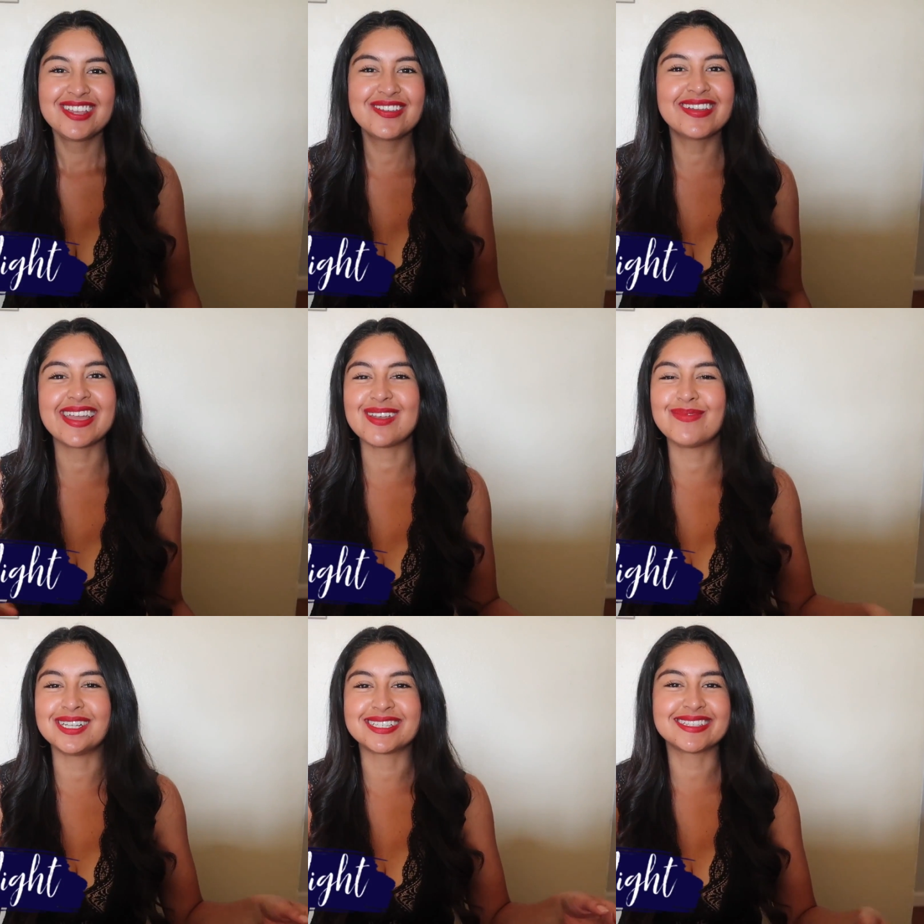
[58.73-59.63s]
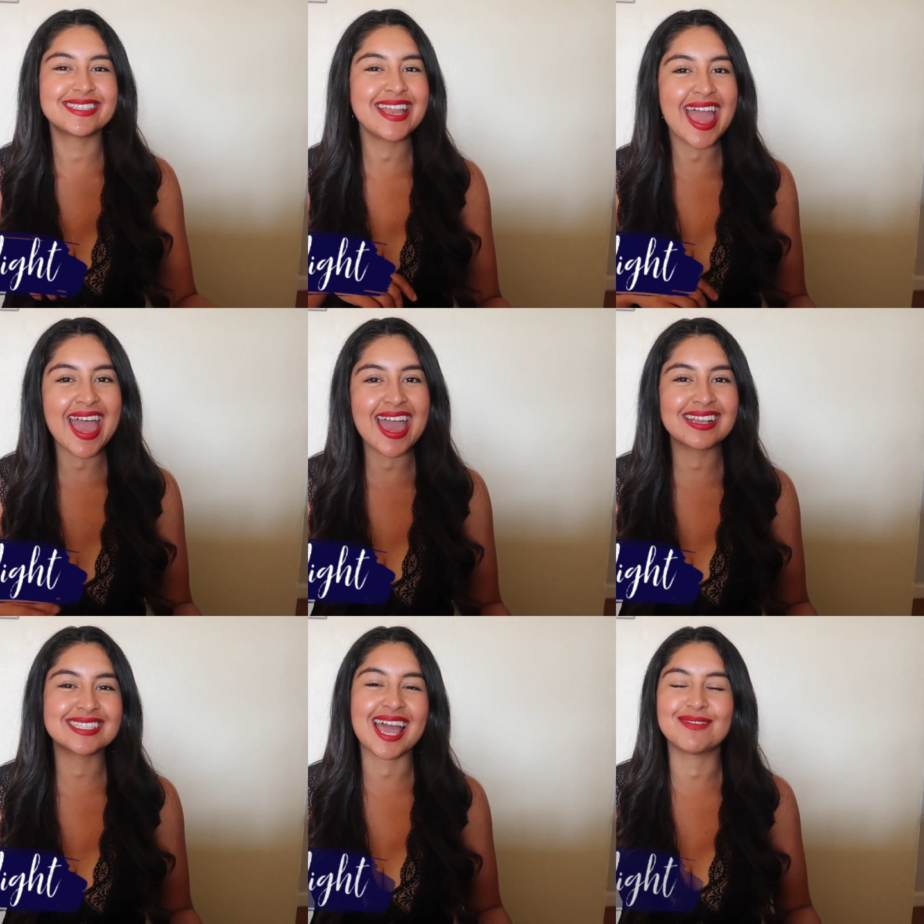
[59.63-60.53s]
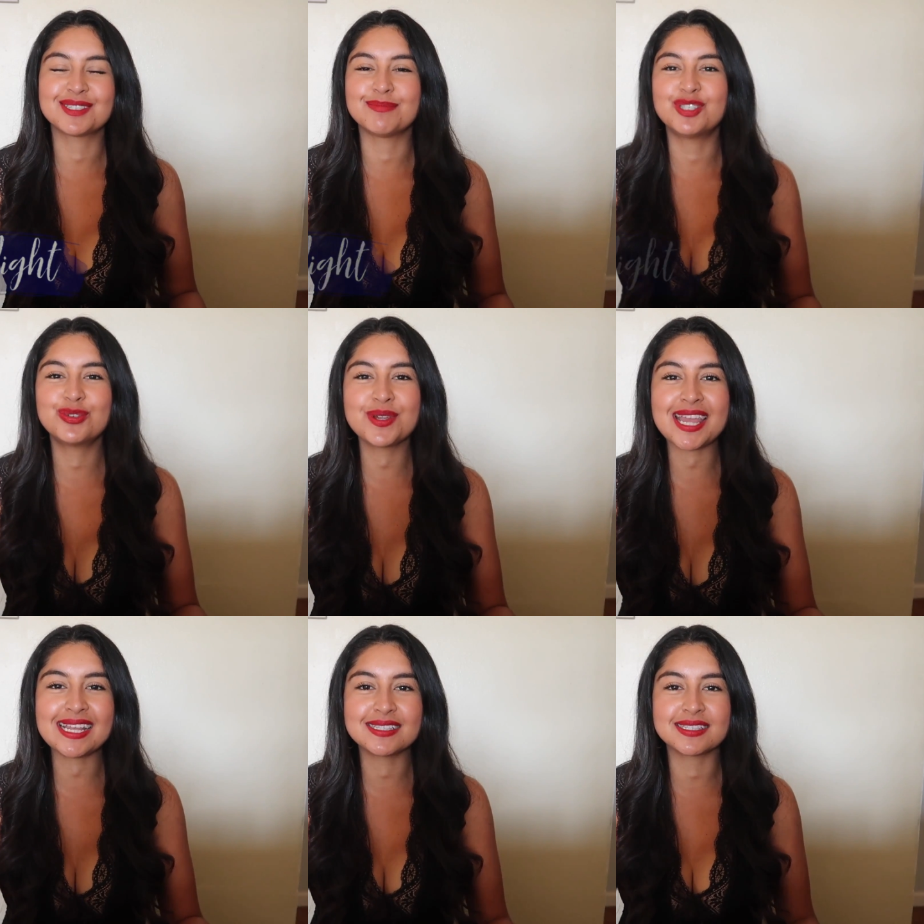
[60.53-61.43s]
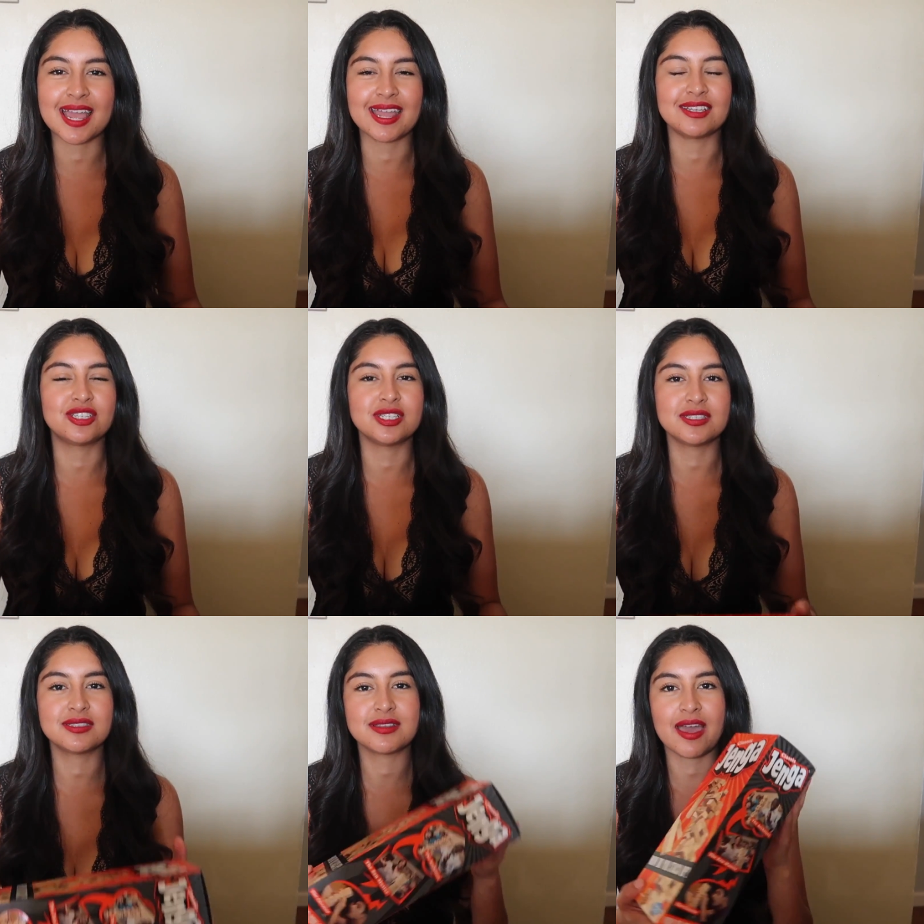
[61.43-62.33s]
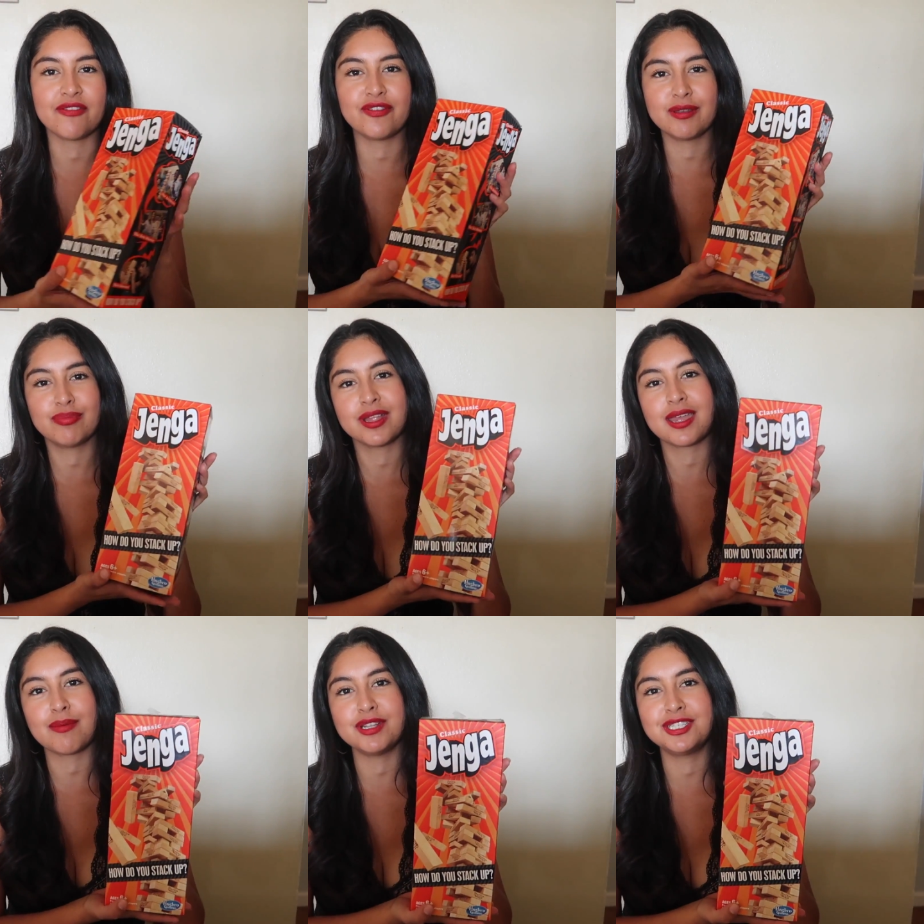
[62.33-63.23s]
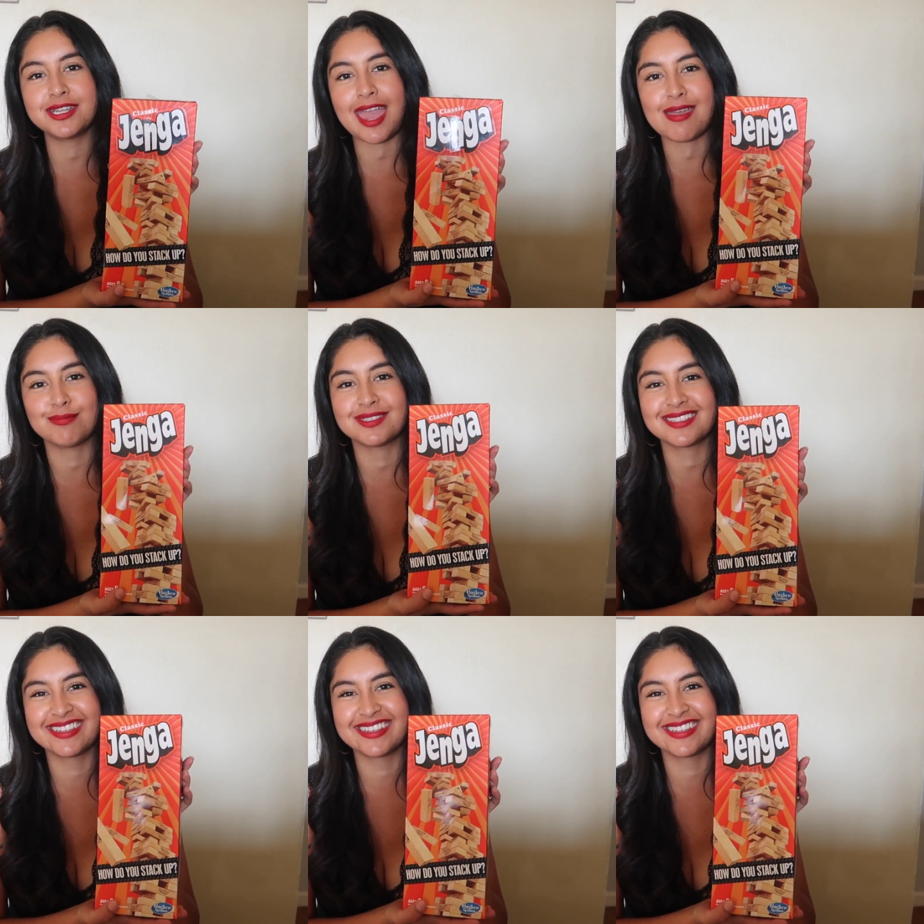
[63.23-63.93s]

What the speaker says: You could get a bunch of snacks, have some drinks, and just have fun playing a bunch of games.